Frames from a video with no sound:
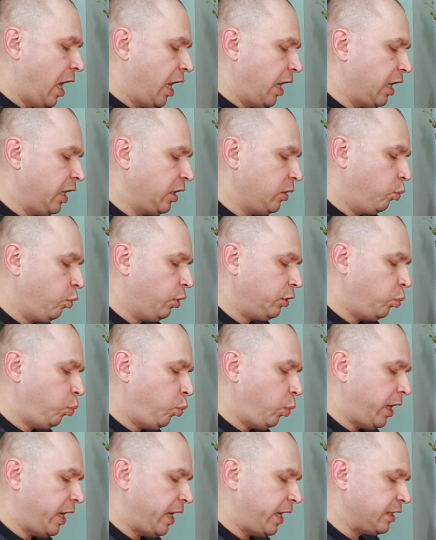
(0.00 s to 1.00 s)
In
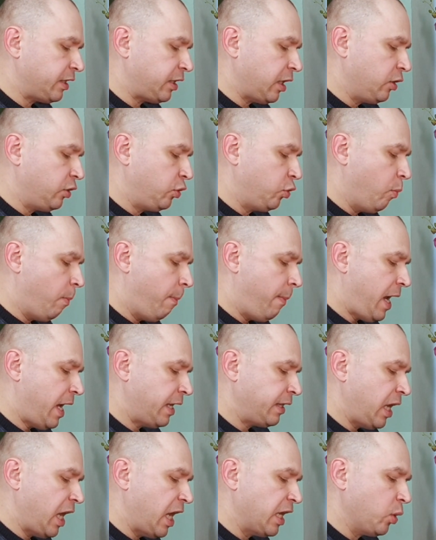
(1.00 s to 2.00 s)
what ways do
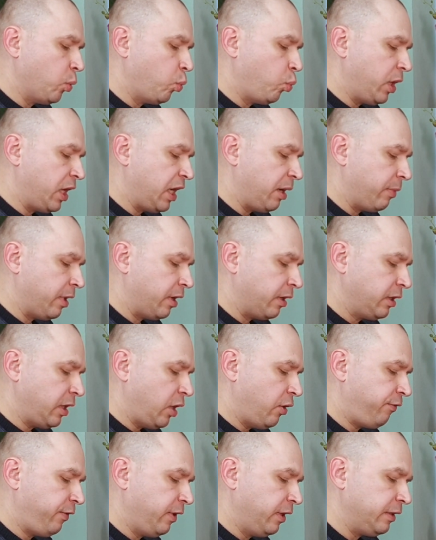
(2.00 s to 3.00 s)
men and
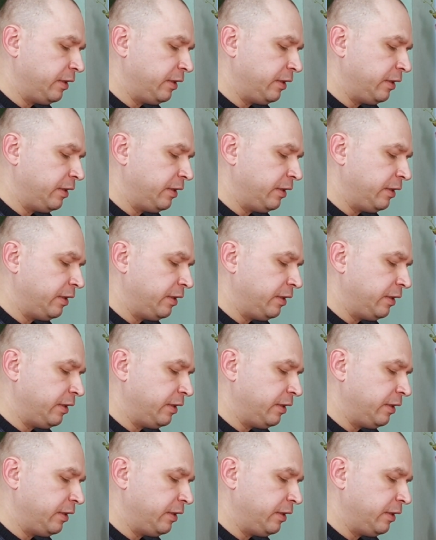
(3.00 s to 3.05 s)
women feel